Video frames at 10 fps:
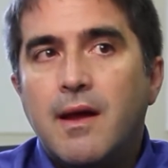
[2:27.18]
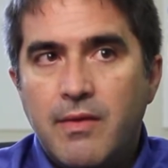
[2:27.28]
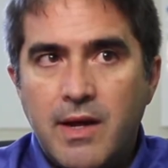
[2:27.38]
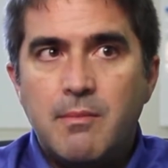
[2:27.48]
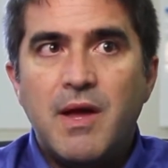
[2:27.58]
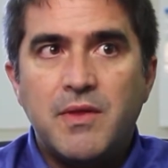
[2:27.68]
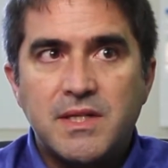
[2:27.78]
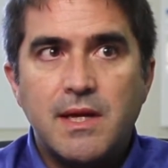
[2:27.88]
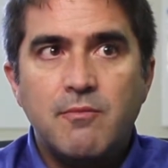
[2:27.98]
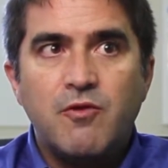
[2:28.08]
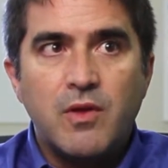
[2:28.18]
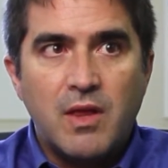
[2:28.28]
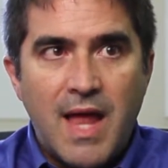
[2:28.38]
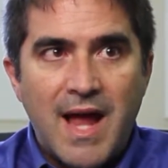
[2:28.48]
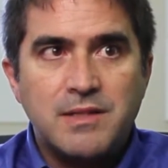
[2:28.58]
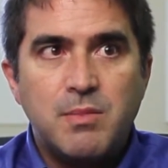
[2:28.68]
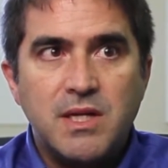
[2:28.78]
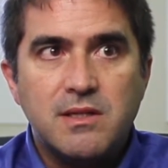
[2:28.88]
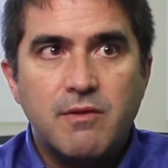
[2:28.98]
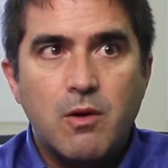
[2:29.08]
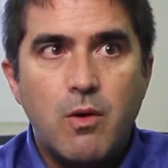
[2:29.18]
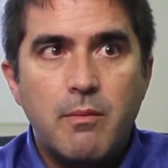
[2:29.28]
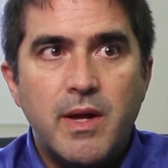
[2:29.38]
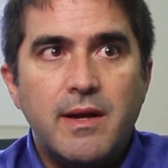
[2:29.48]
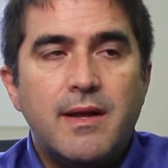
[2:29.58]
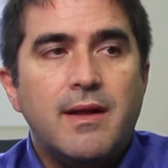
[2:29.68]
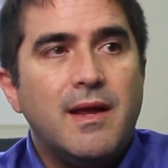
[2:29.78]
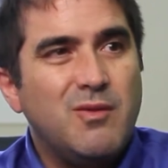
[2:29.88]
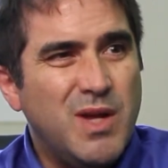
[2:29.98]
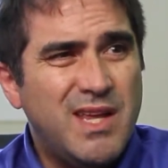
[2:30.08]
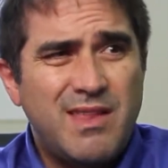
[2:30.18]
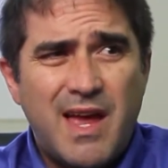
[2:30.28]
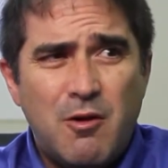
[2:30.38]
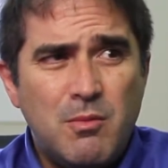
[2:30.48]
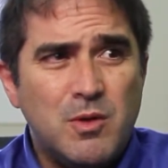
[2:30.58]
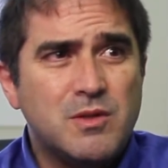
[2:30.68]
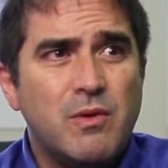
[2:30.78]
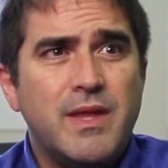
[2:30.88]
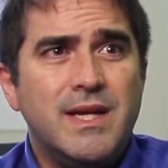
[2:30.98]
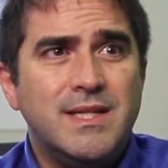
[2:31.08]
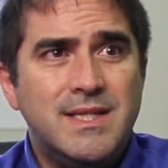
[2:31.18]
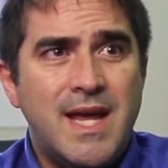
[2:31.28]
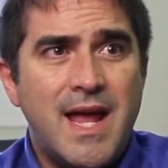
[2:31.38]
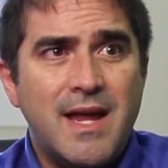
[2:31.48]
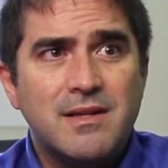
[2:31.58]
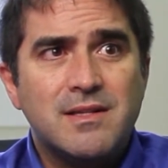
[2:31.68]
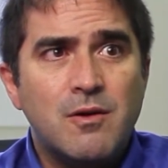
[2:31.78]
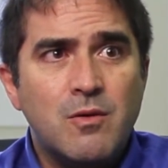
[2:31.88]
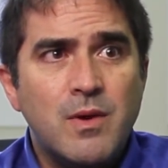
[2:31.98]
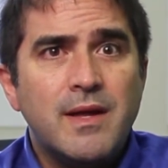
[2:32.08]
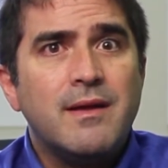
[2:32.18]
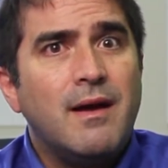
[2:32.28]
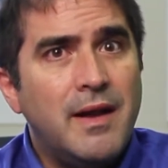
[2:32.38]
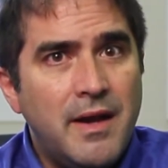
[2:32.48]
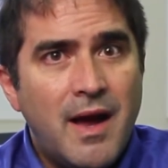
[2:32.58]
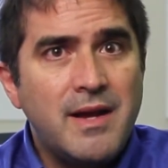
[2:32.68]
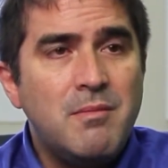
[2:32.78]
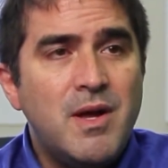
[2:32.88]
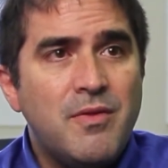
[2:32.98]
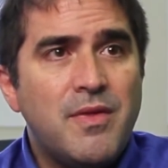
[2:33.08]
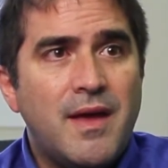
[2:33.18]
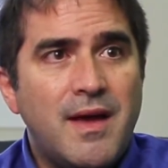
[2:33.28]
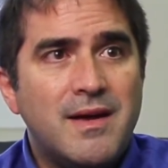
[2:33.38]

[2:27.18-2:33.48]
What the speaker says: and then about the same for the last piece of equipment. And we hit that almost within a day. So a 9-month